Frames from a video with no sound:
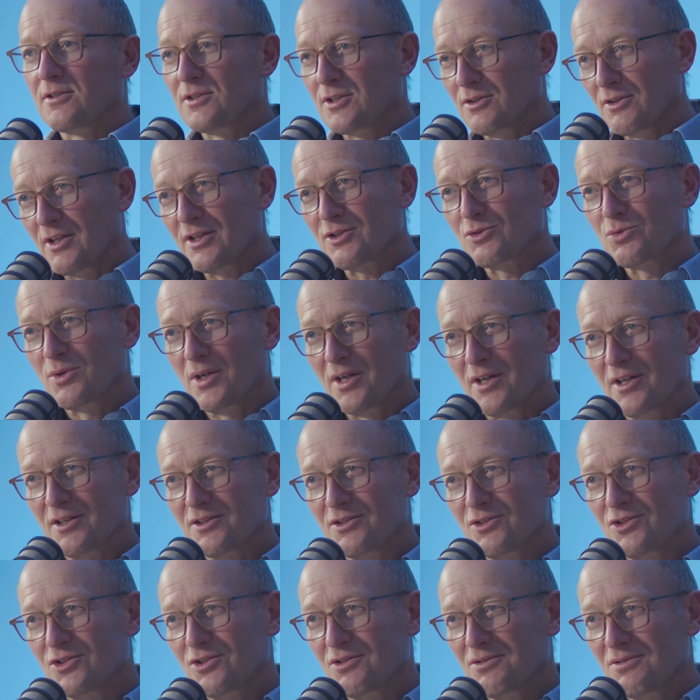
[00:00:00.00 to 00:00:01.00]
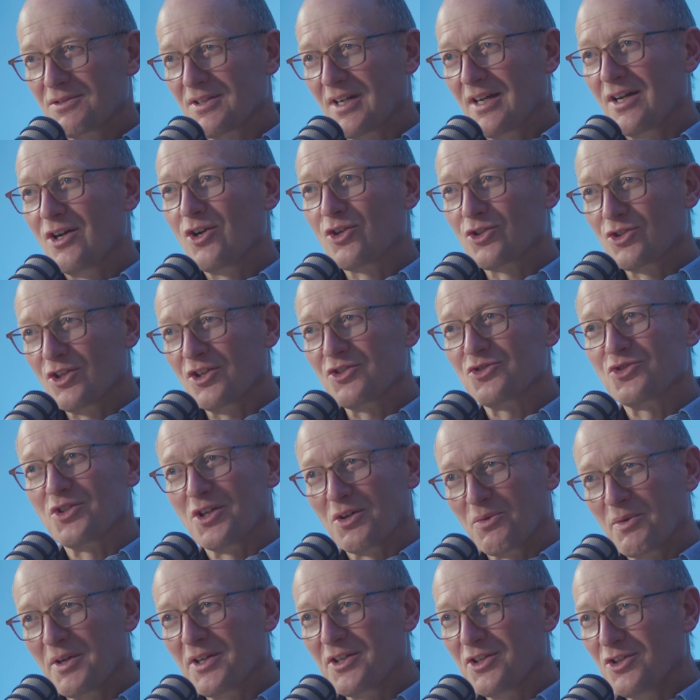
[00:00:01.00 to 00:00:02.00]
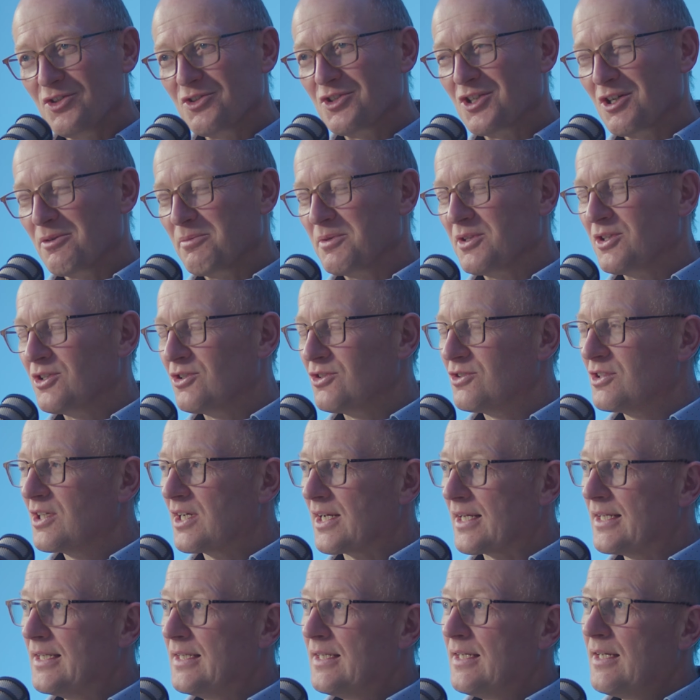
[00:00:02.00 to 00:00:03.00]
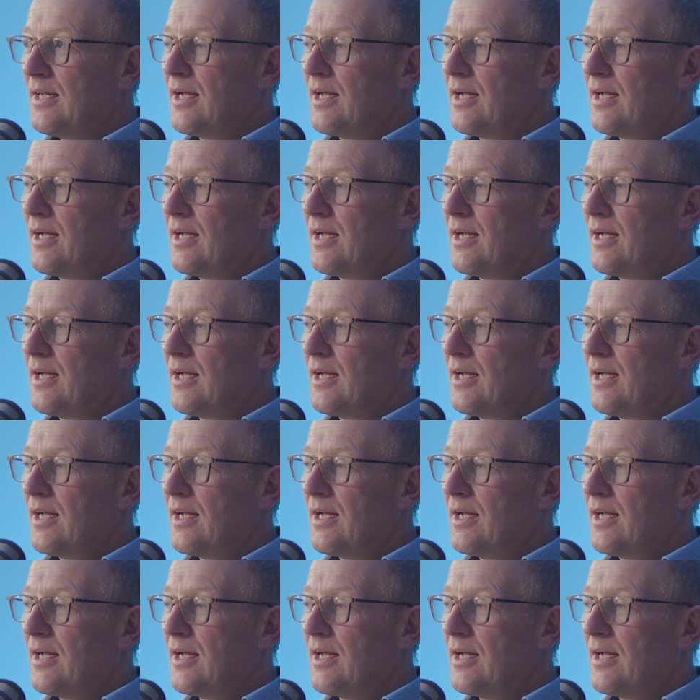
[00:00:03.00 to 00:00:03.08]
So that's why I, was, I okay. hooked onto it when you told me that you'd done it.